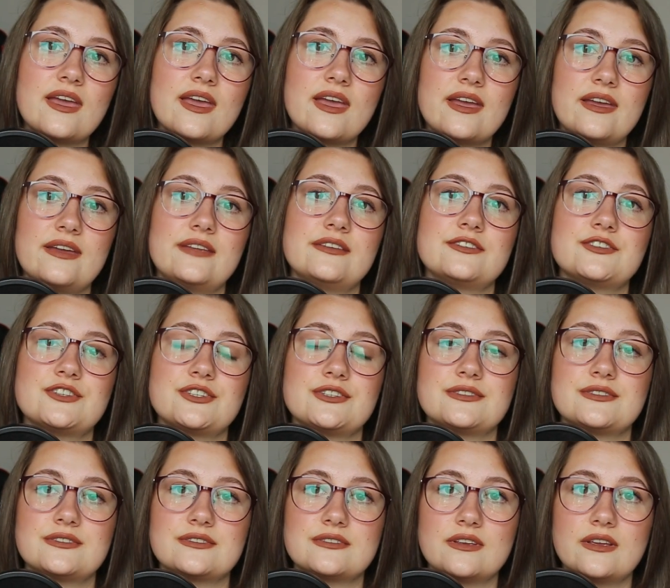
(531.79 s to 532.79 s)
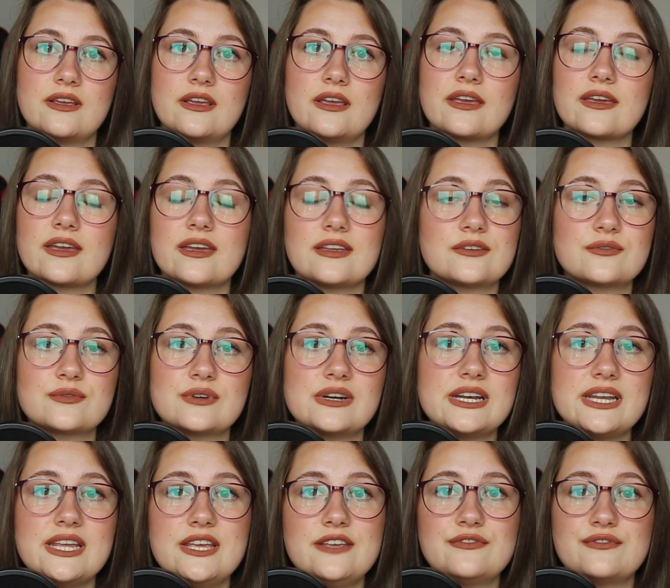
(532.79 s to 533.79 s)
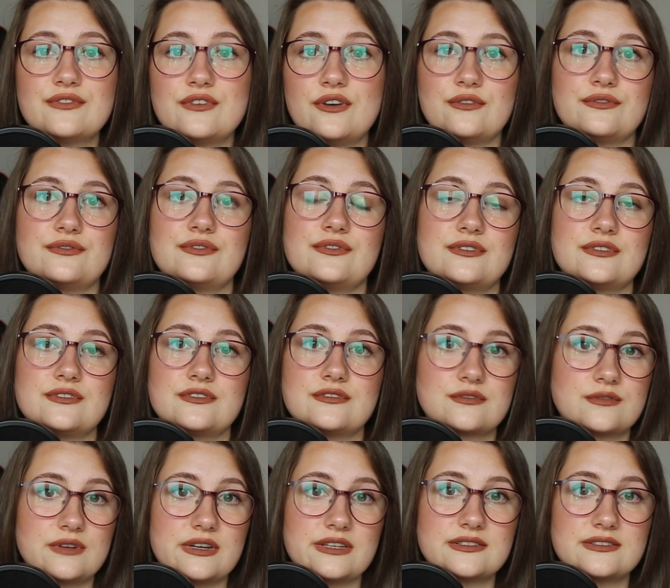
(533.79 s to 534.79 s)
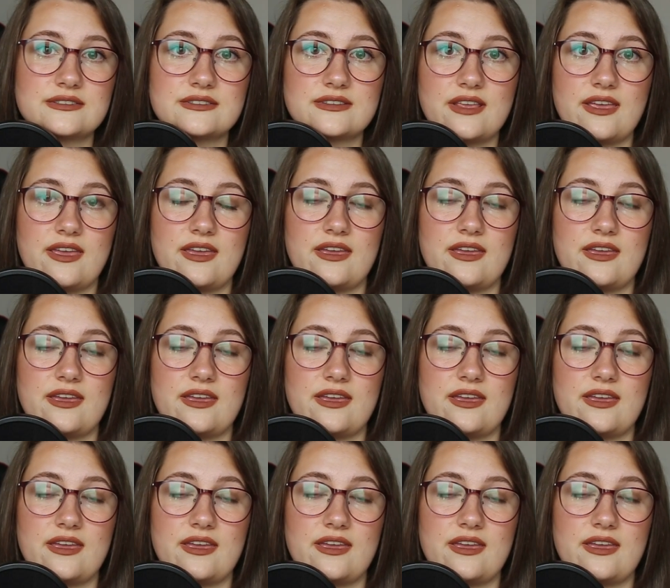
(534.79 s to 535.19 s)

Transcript: and just get a relief of stress